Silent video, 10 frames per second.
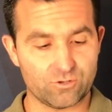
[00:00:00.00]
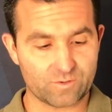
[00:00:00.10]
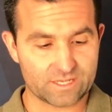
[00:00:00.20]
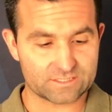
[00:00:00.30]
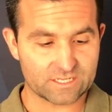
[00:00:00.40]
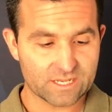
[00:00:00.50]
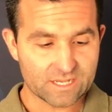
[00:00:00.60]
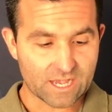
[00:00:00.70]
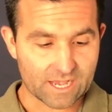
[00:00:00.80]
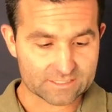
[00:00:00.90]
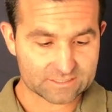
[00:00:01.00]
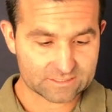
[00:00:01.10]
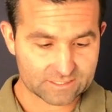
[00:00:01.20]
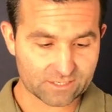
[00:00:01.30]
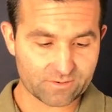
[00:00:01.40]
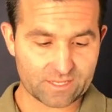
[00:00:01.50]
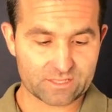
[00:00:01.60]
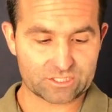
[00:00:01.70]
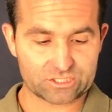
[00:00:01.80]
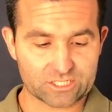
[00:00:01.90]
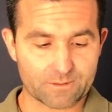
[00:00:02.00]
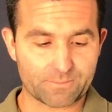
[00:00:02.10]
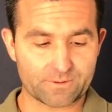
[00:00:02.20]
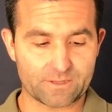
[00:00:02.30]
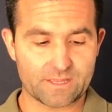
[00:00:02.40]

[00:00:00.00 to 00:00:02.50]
who is steering the ship.